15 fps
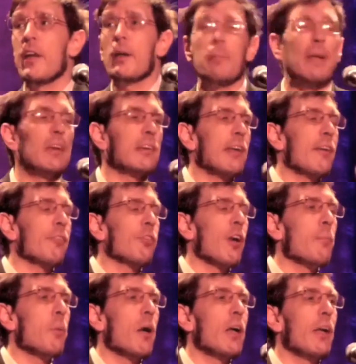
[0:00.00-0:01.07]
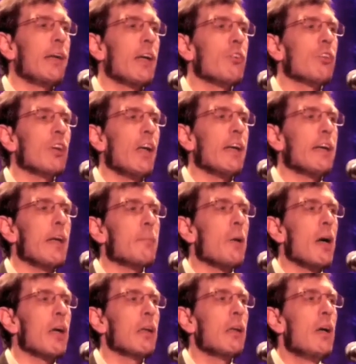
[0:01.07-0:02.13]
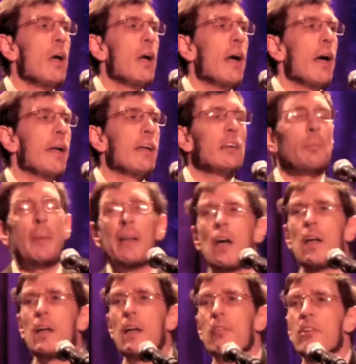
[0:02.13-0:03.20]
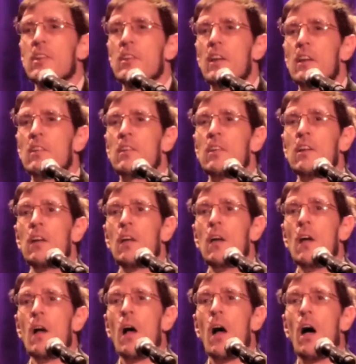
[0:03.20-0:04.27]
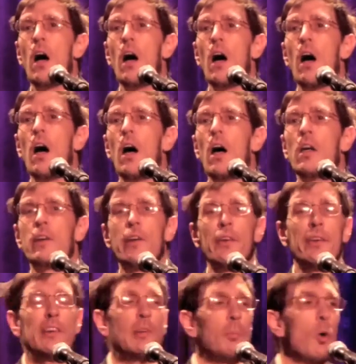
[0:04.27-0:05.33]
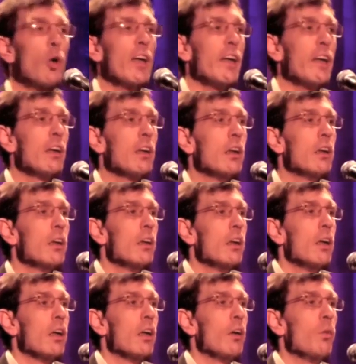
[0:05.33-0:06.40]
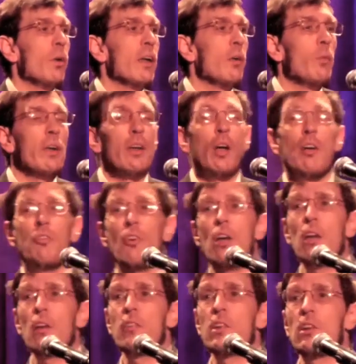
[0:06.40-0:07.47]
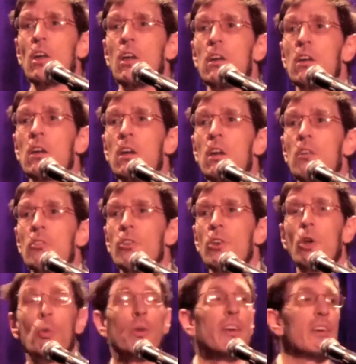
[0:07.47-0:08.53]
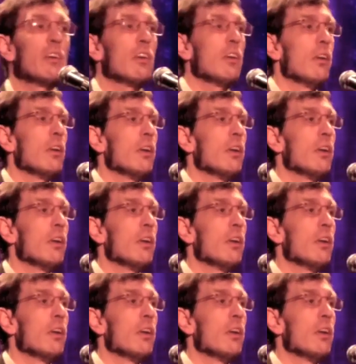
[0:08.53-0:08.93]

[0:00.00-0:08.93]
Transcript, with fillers: Ten minutes after I bought it, the engine light came on and has been on ever since. Until this morning, when it went off all of a sudden for no reason.